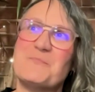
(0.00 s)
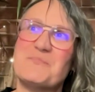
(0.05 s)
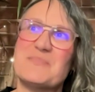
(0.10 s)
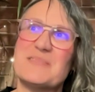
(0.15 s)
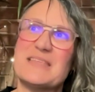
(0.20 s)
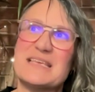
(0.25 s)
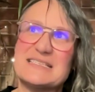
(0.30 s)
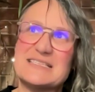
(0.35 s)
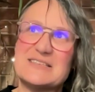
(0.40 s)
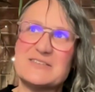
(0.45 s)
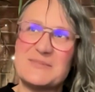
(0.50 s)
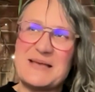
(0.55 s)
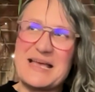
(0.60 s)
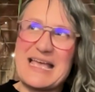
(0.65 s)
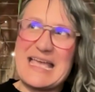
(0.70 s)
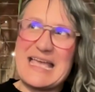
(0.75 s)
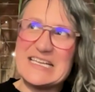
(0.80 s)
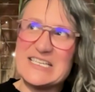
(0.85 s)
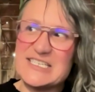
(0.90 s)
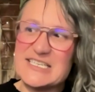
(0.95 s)
it's all
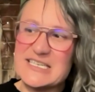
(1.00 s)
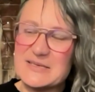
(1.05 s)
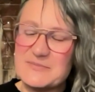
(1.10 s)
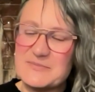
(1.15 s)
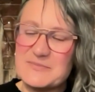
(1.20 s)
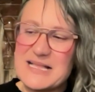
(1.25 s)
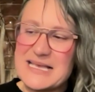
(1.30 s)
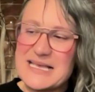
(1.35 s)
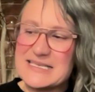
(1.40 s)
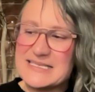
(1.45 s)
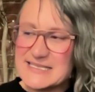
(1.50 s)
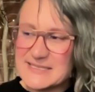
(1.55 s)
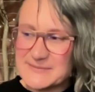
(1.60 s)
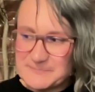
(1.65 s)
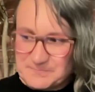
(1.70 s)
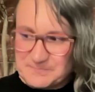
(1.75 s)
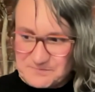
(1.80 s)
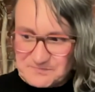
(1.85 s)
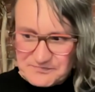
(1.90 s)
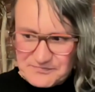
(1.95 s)
about aging in place
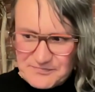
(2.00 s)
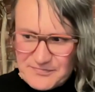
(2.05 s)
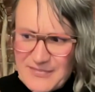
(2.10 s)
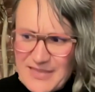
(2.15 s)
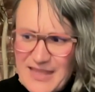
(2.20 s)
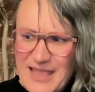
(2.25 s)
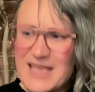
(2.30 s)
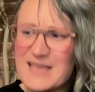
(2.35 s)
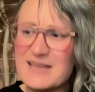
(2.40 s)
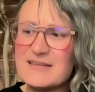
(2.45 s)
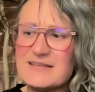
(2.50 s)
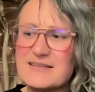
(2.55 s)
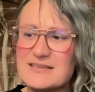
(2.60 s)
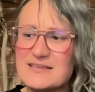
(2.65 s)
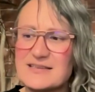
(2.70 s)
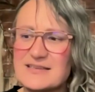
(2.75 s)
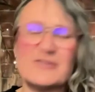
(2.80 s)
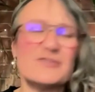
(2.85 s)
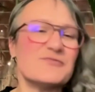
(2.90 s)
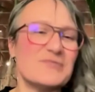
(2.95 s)
and
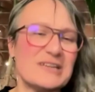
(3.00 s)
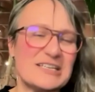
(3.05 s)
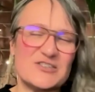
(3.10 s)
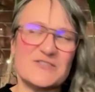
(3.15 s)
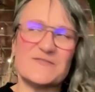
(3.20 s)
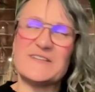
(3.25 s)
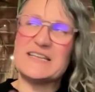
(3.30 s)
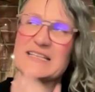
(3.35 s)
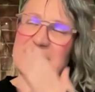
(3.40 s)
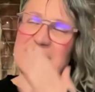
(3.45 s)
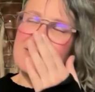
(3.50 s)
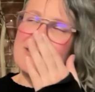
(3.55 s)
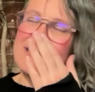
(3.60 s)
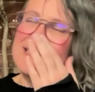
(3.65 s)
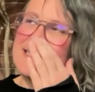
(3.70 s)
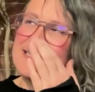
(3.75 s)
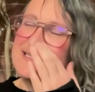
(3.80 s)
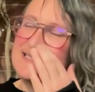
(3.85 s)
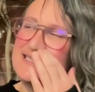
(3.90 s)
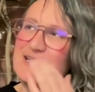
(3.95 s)
retrofitting their
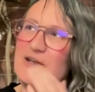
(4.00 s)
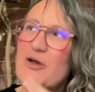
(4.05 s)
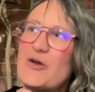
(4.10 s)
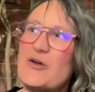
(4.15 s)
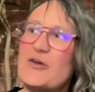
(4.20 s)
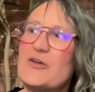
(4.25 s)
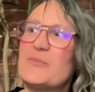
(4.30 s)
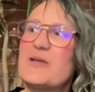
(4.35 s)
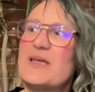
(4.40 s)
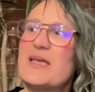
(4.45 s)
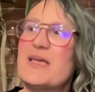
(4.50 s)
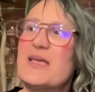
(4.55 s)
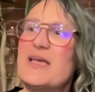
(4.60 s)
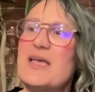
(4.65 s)
existing home.